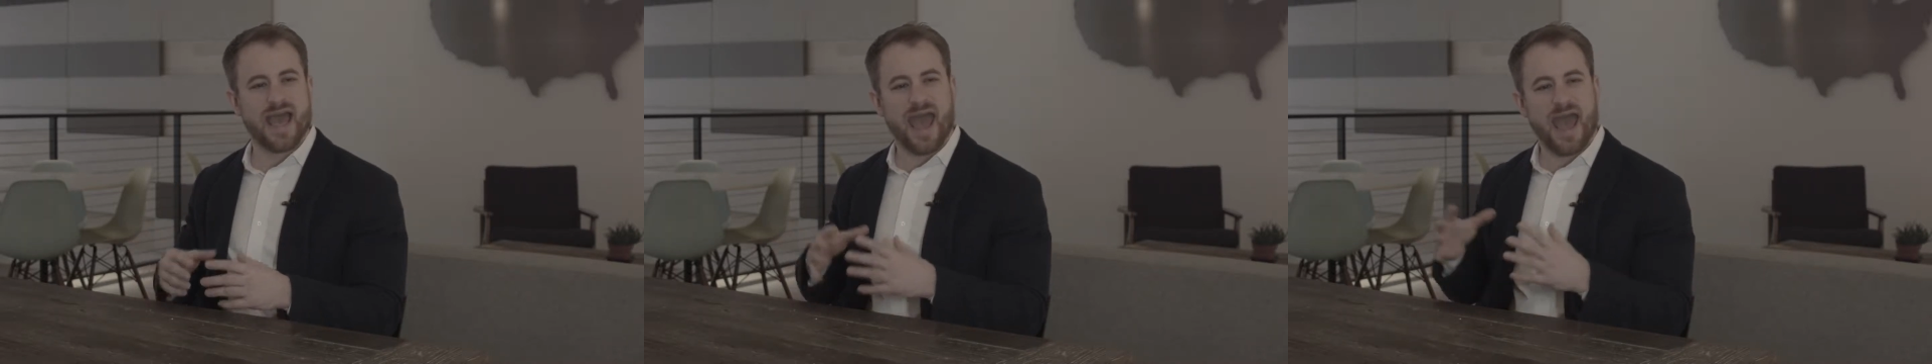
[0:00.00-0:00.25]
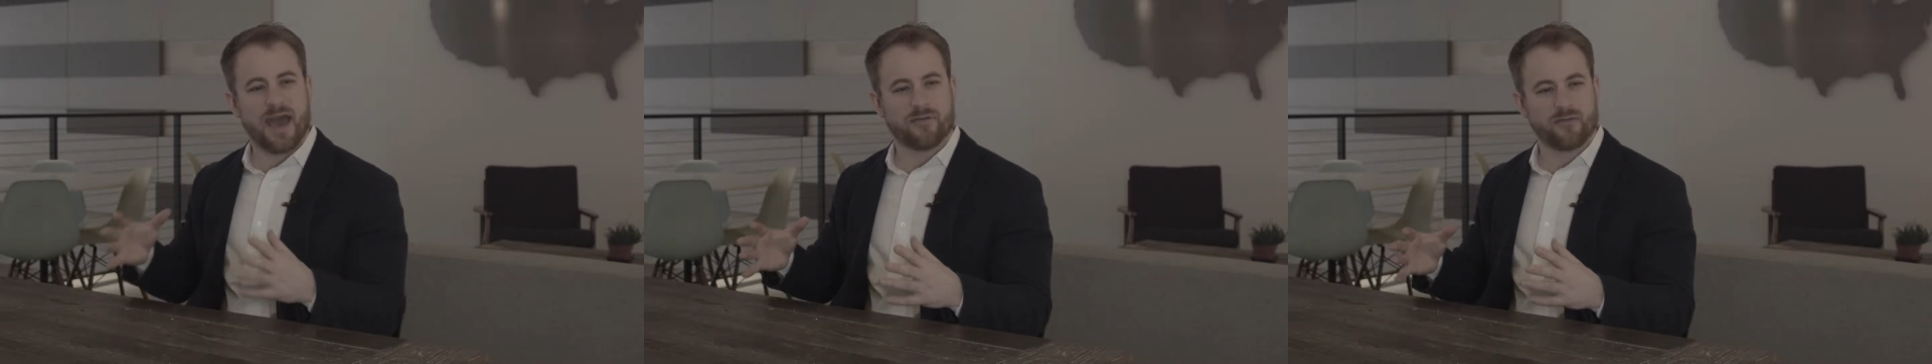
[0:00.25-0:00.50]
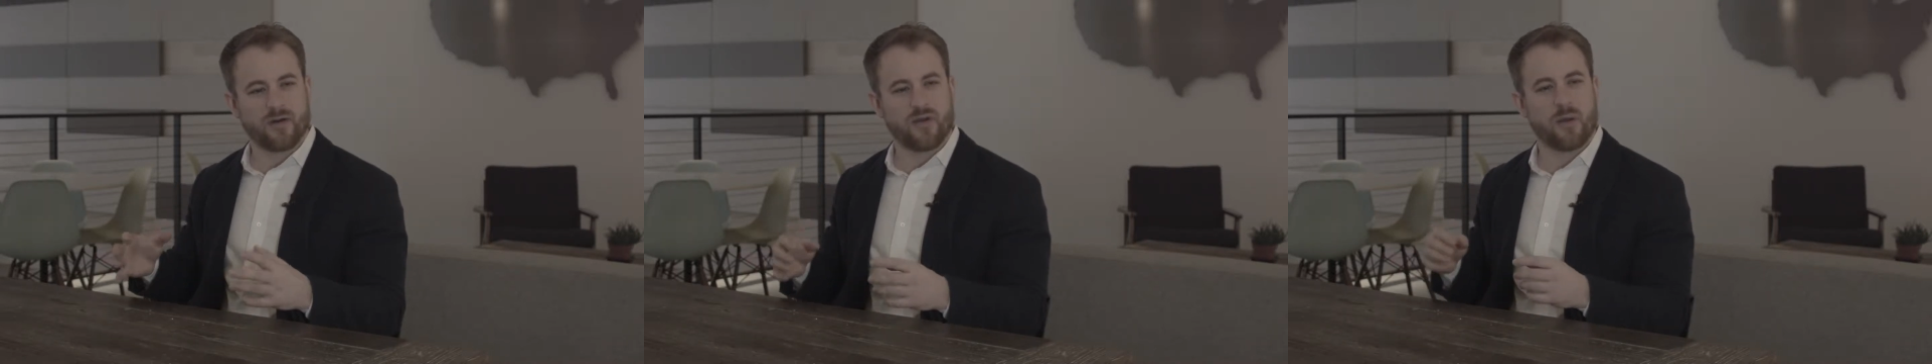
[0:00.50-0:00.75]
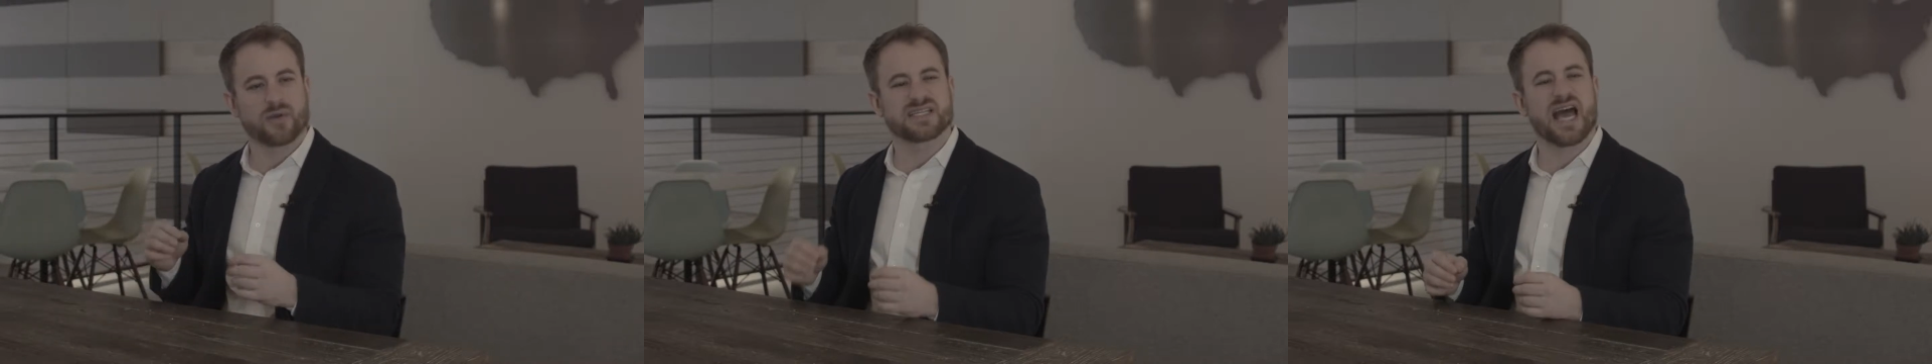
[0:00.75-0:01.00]
half of
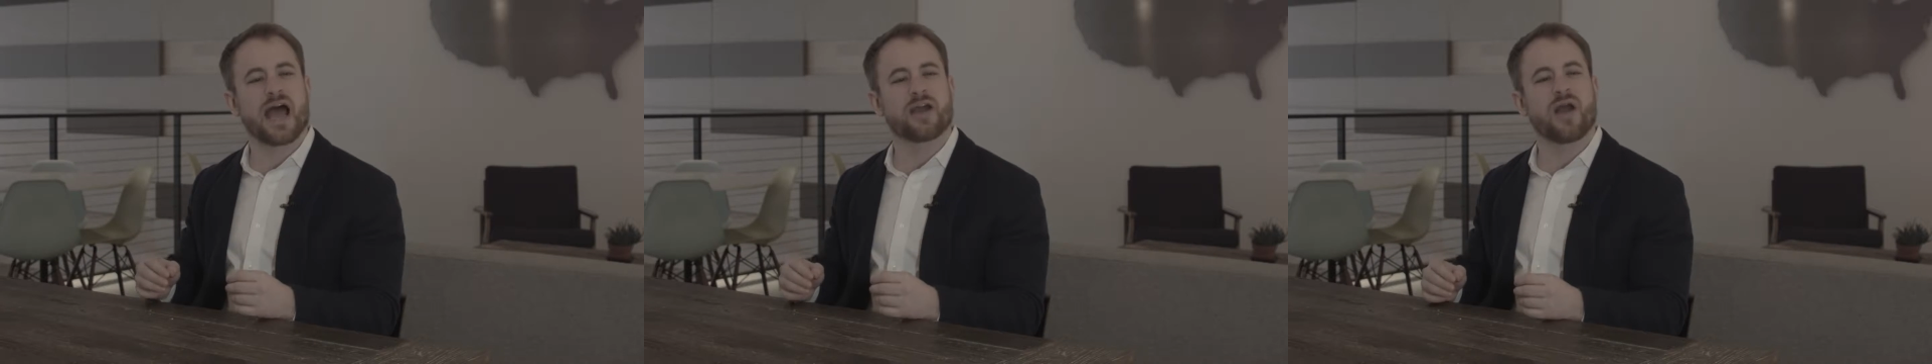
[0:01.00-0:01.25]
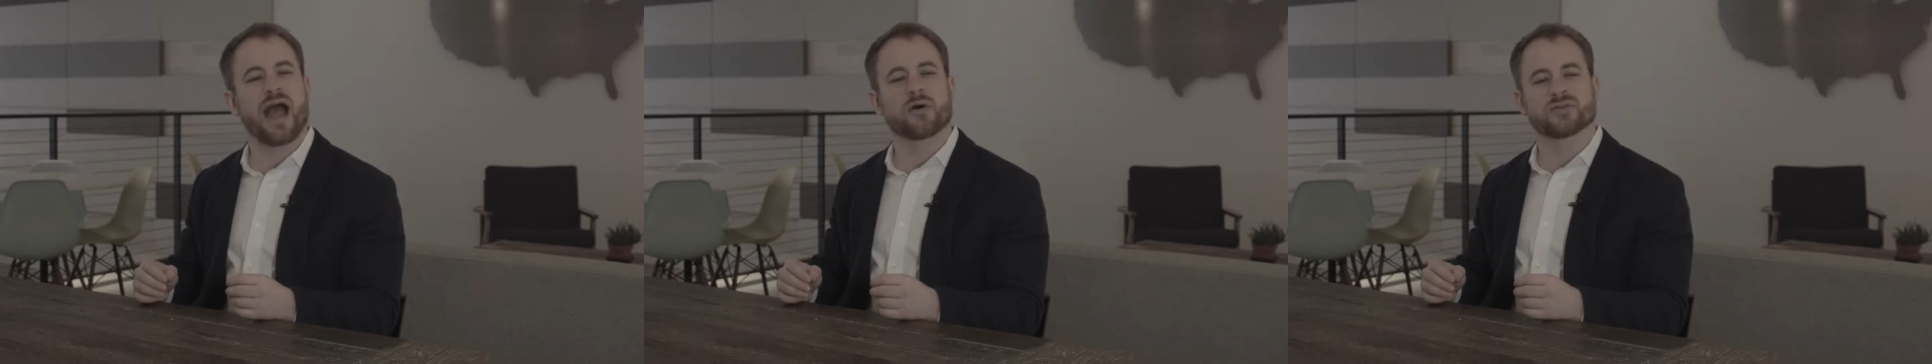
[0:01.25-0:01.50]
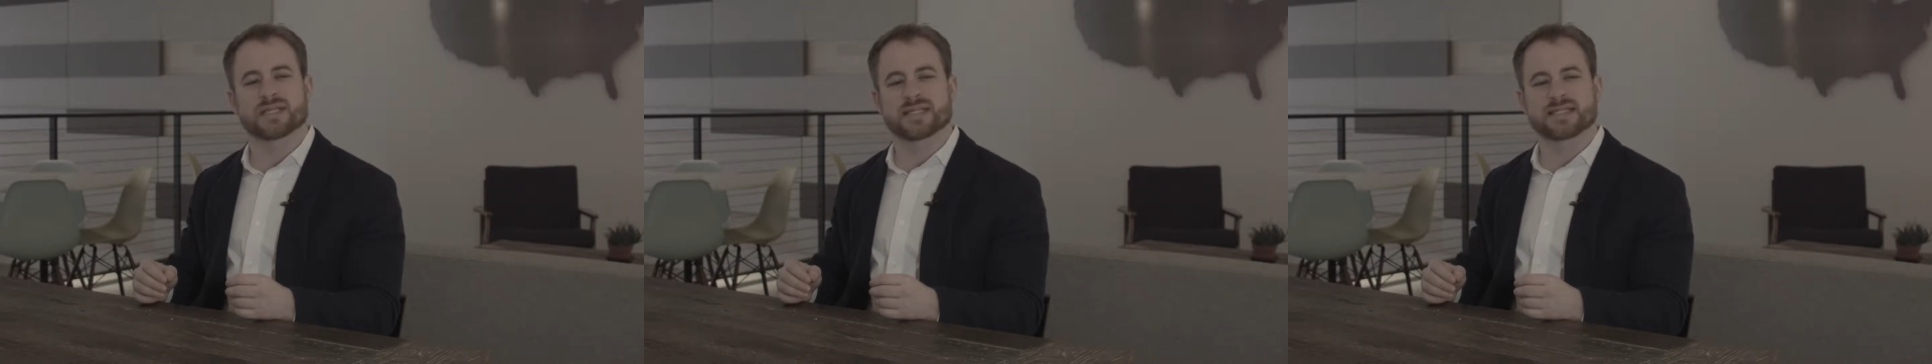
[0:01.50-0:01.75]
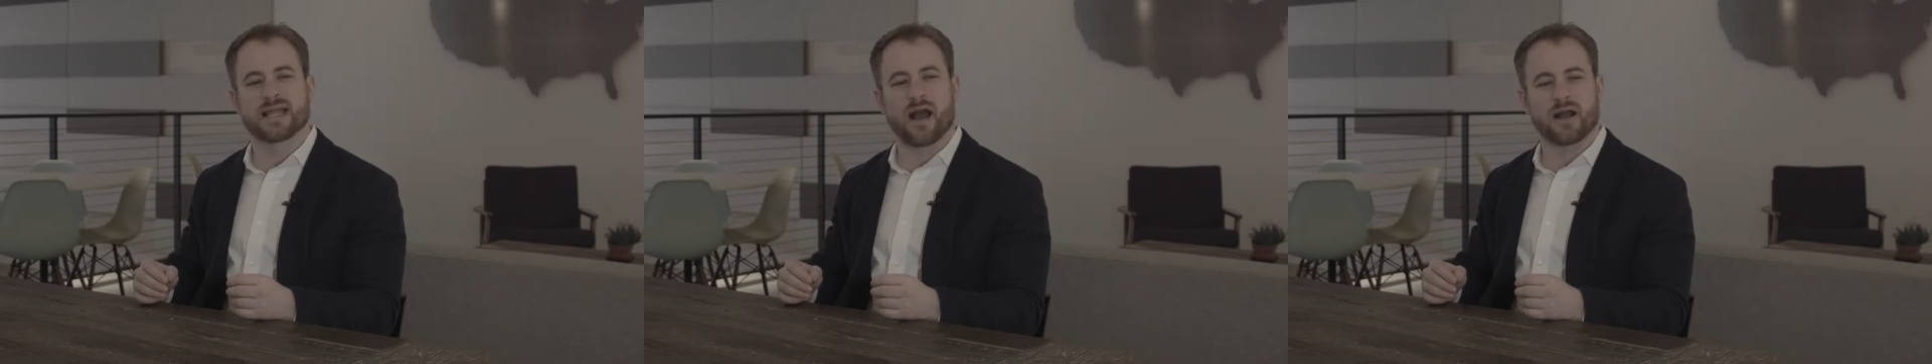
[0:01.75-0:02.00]
our entire housing
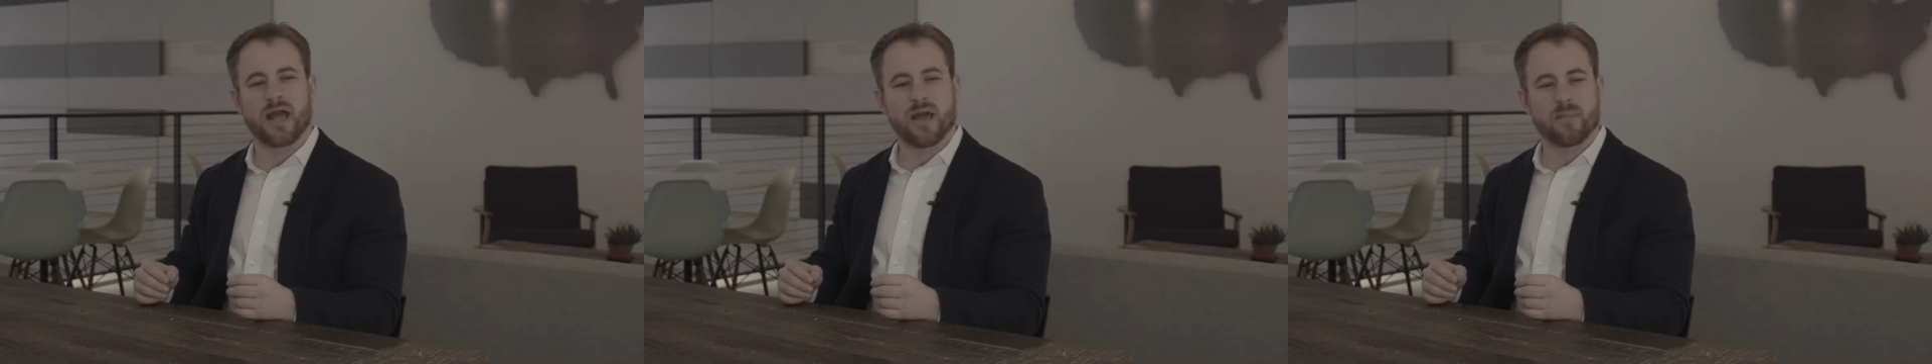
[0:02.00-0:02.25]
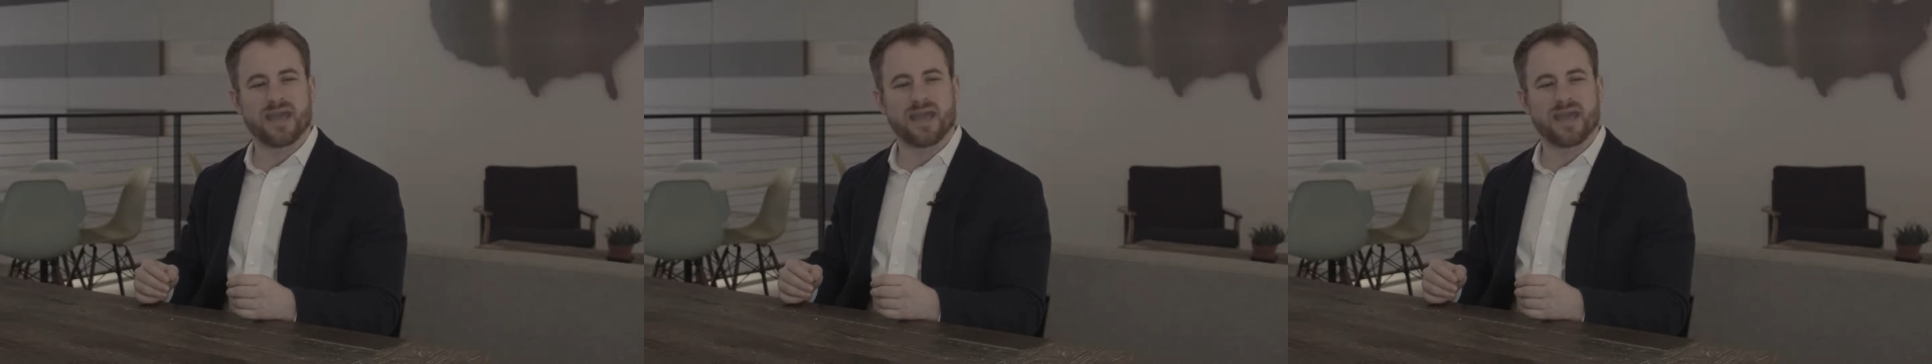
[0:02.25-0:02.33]
stock,